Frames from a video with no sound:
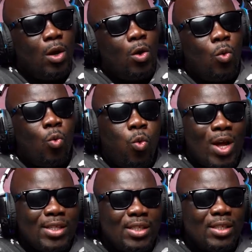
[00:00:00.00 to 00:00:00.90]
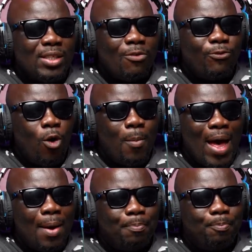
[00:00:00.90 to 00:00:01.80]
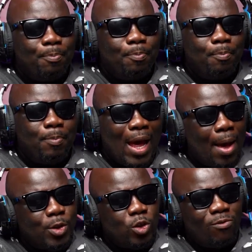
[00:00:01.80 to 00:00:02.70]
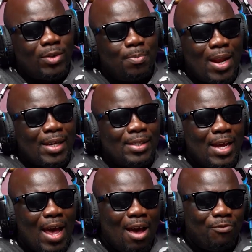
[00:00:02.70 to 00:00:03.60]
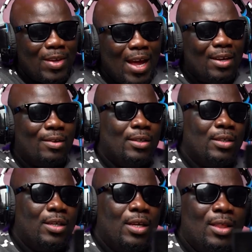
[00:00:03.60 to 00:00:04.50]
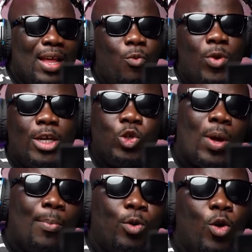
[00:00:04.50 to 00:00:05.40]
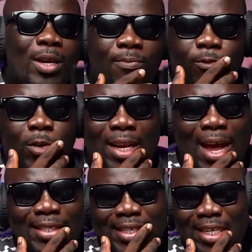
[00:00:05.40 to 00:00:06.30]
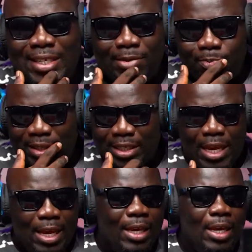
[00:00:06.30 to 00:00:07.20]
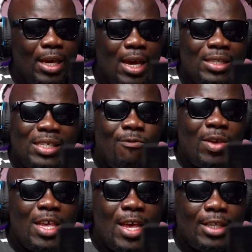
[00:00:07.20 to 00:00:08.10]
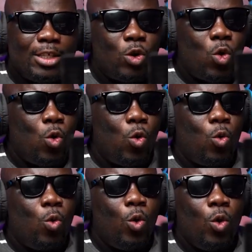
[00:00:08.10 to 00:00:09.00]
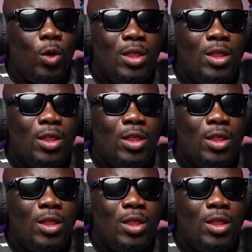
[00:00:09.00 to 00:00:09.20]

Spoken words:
what's the former captain of the Black Star have done? That we need to applaud him for that. Needs to be seen. 7 years ago, the